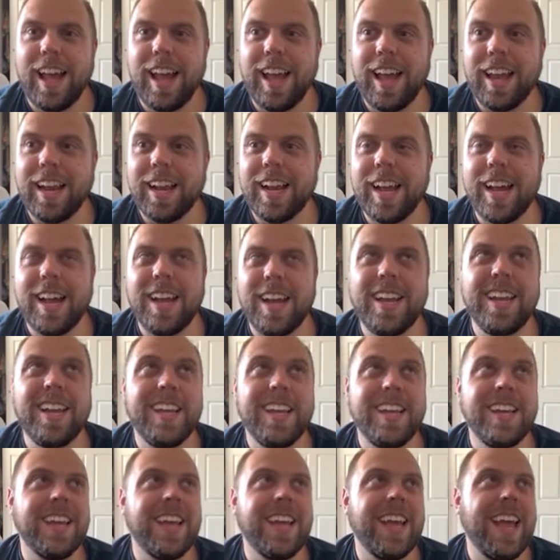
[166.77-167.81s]
I got
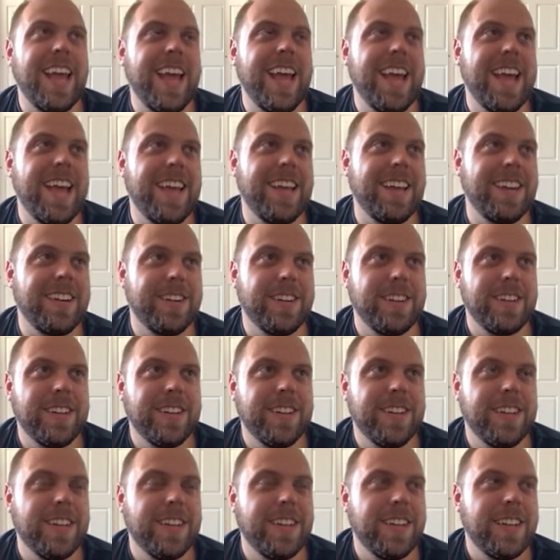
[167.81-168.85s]
in at
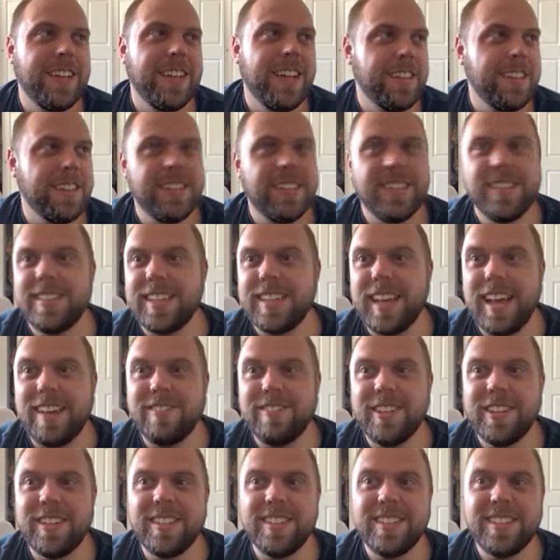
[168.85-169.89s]

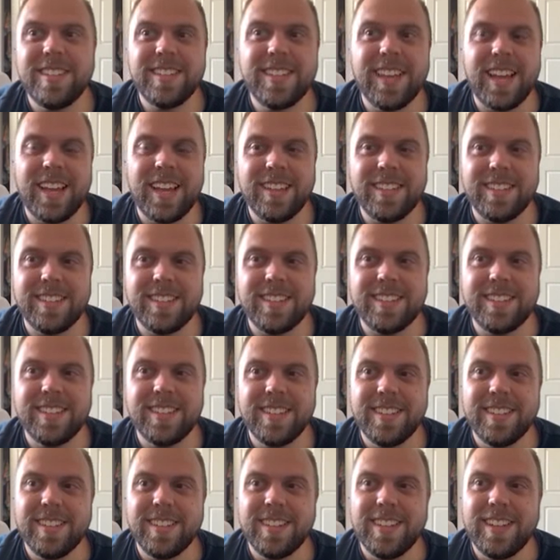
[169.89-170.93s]
7 cents
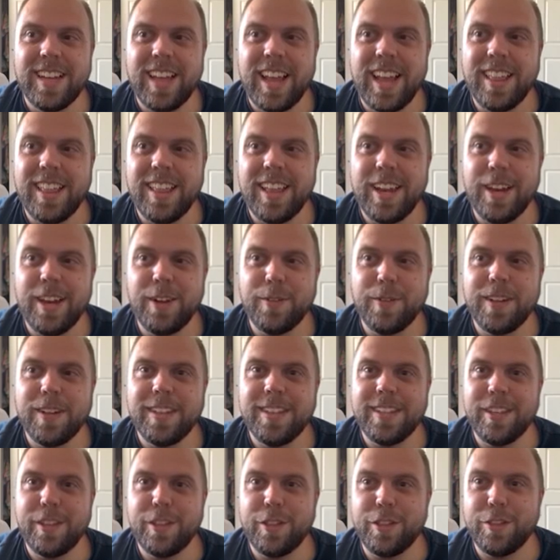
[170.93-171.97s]
and then it went
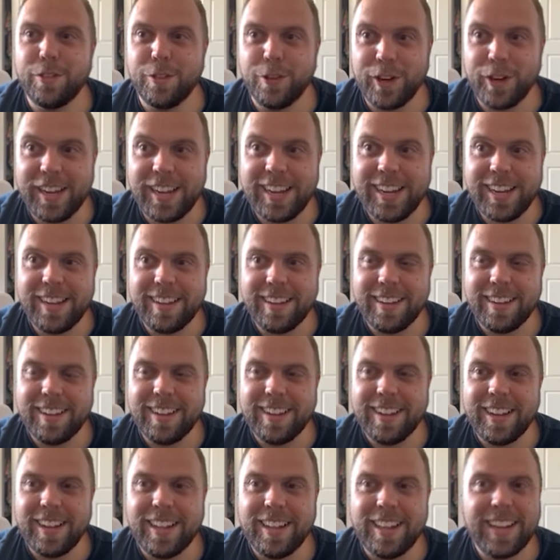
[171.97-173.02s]
to 3.
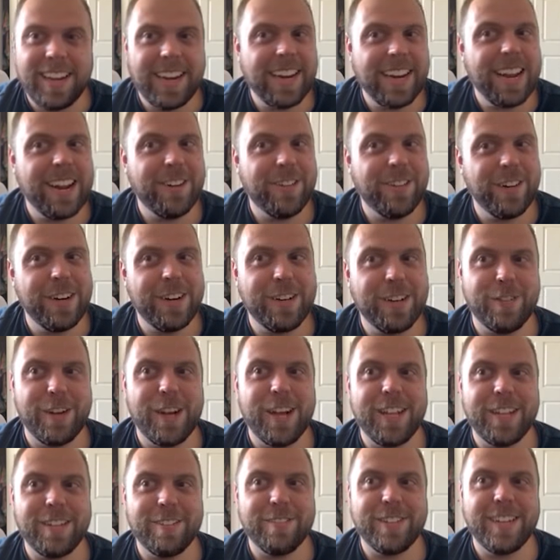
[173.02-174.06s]
Then I got rid of
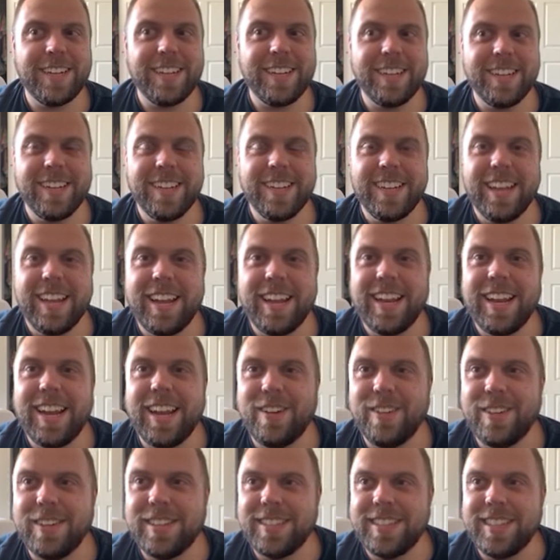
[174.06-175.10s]
all of it. And
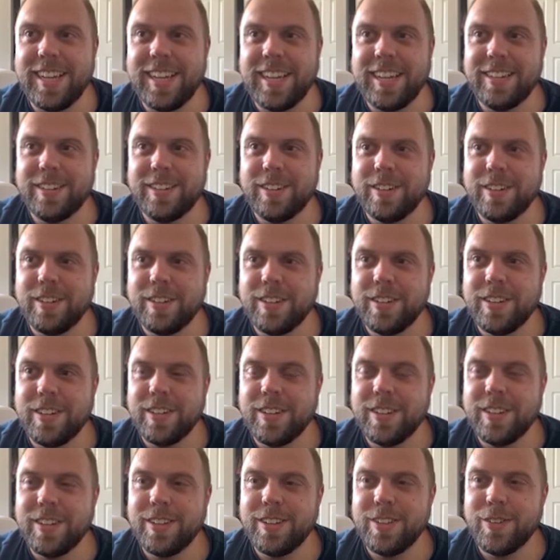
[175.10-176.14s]
now it's at
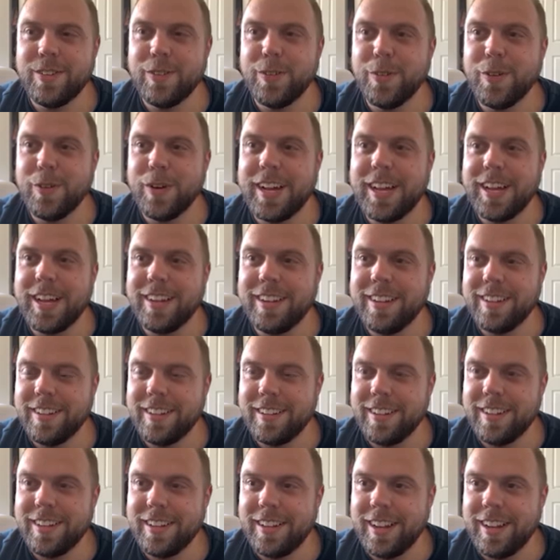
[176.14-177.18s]
what?
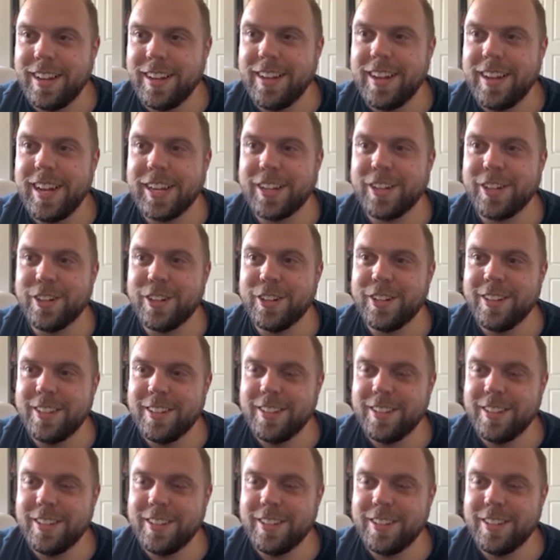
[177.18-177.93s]
A nickel?